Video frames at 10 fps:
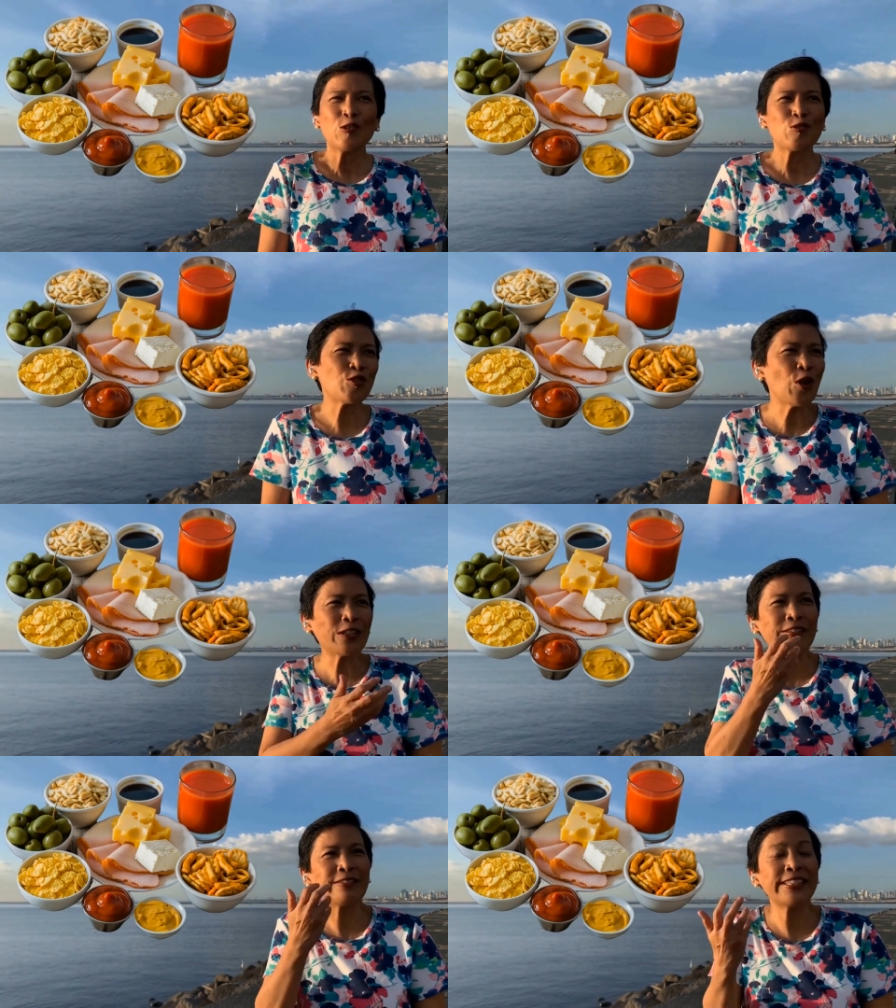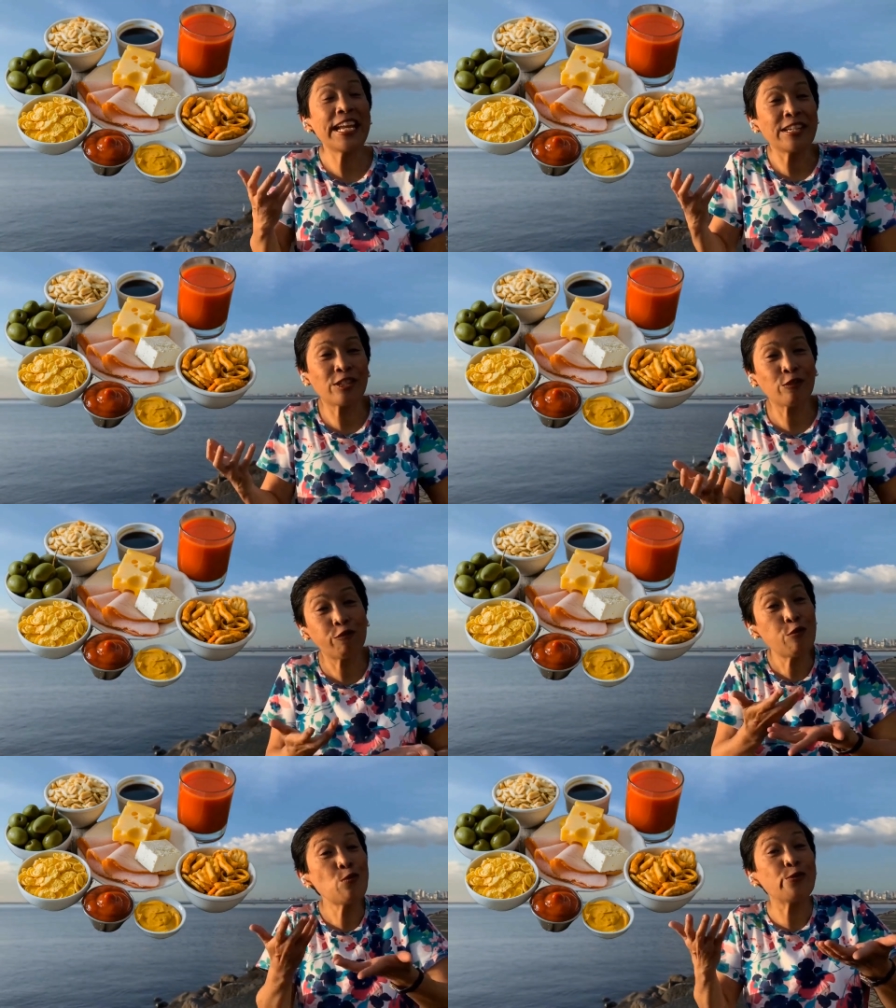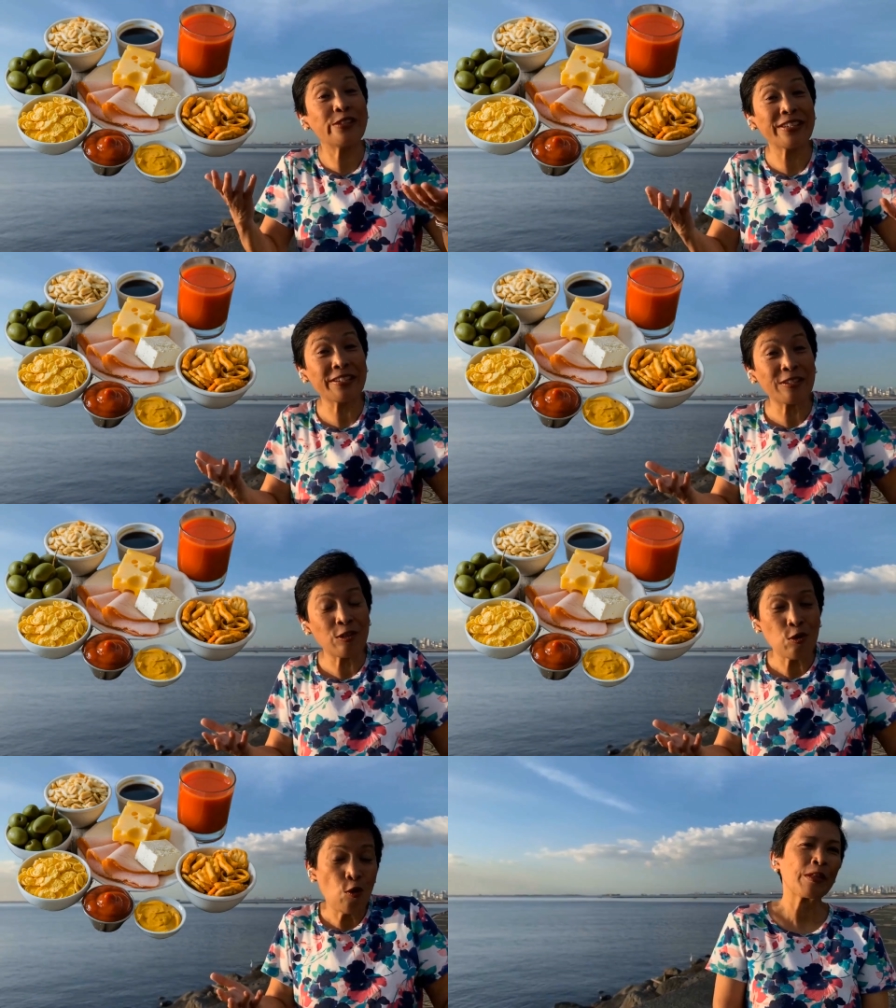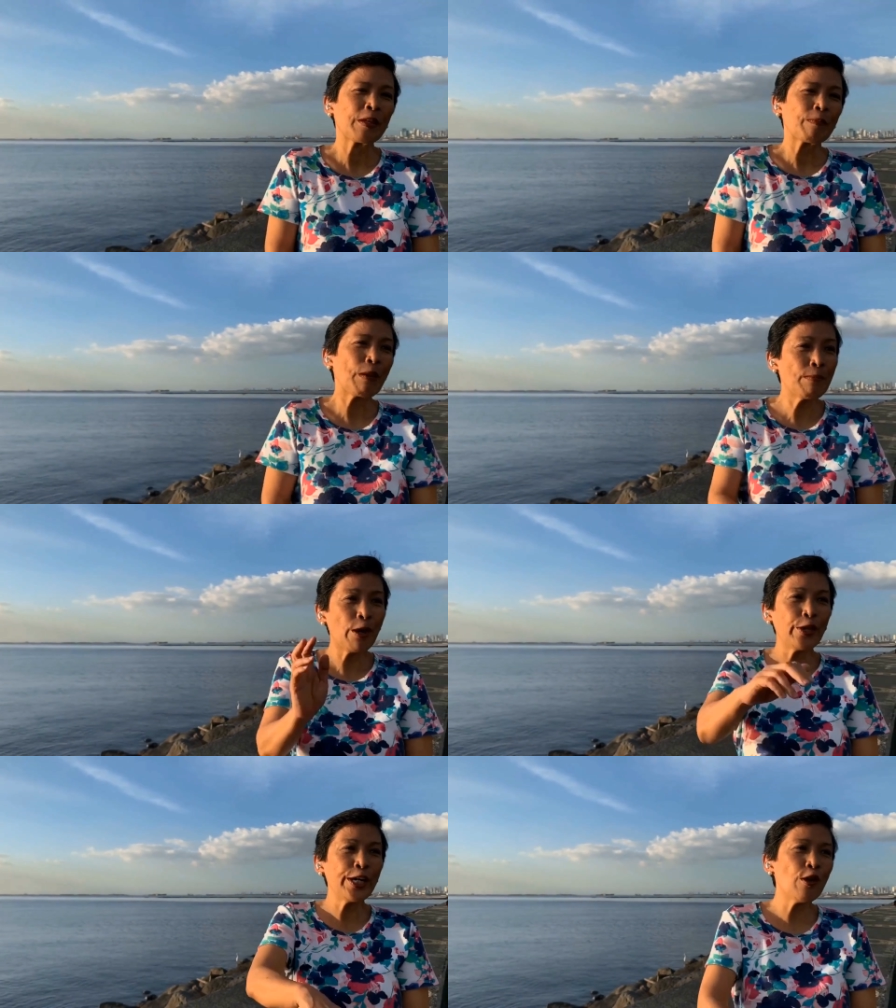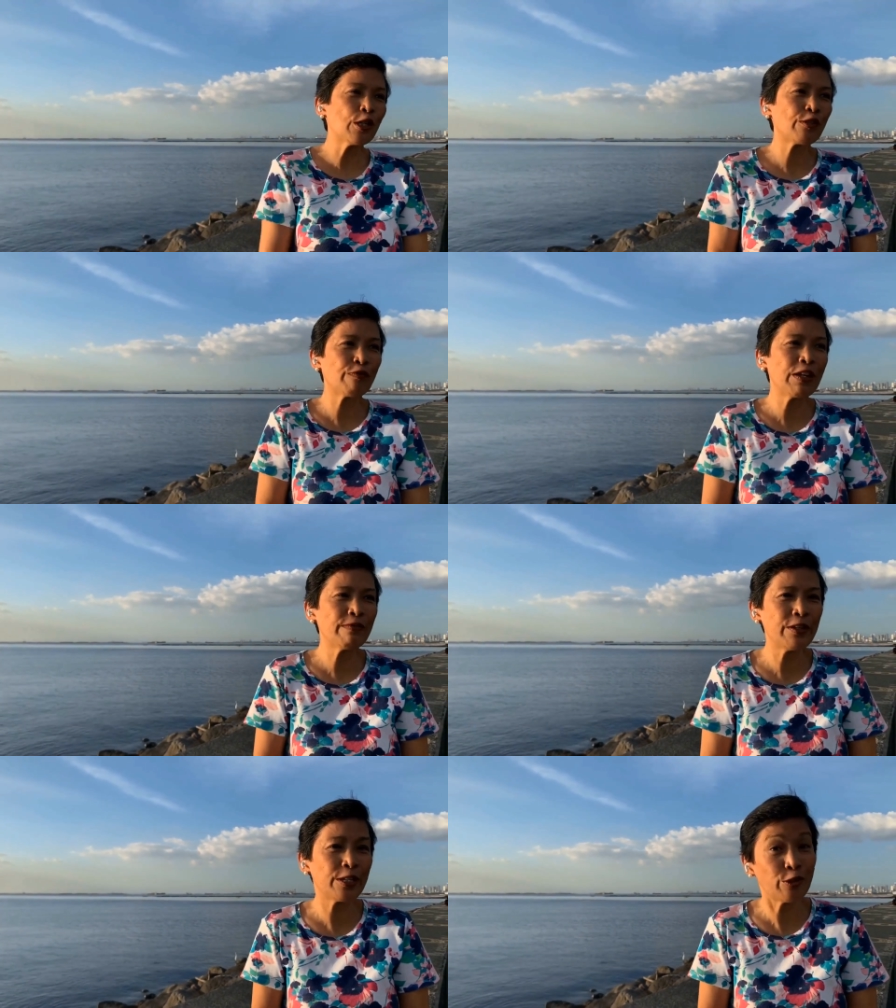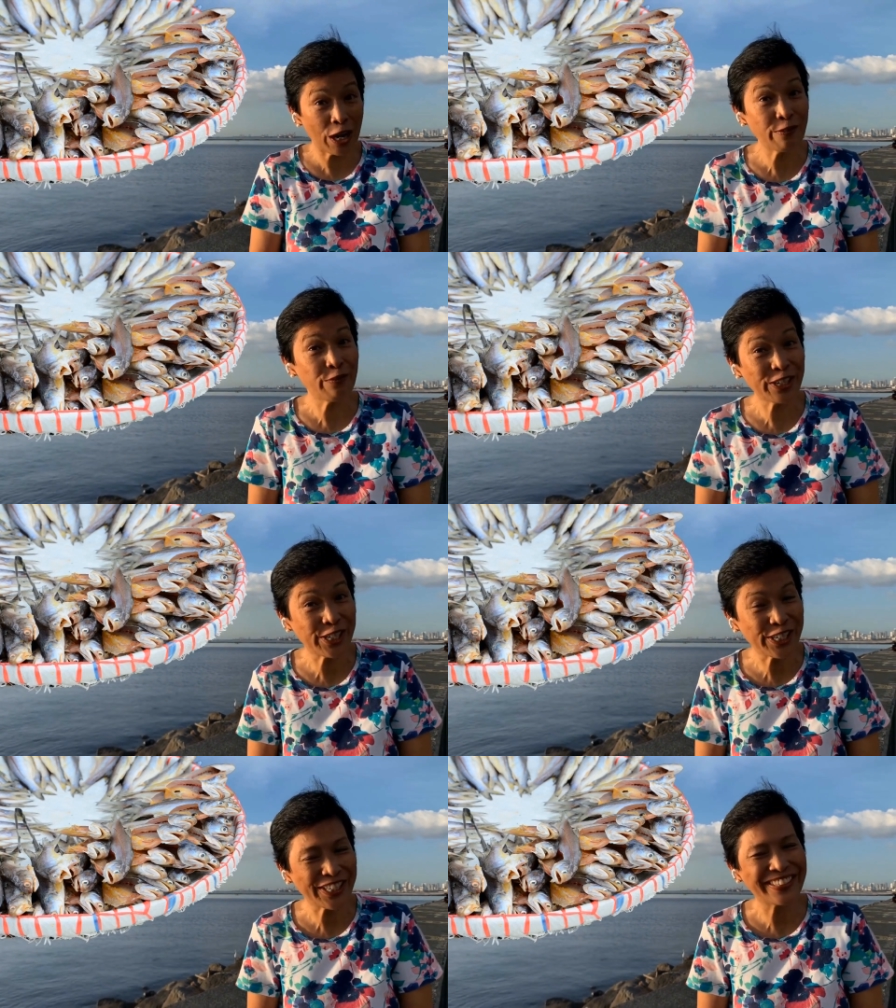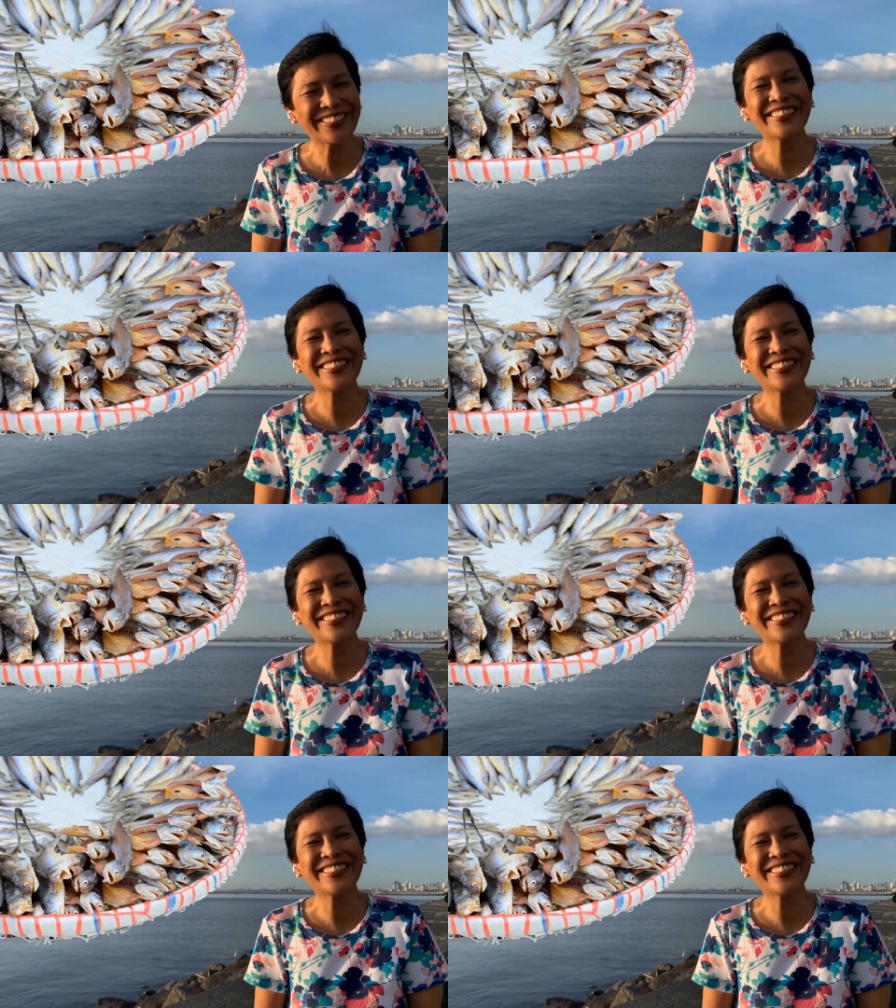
Salt tastes food. My mother in law's favorite dried fish.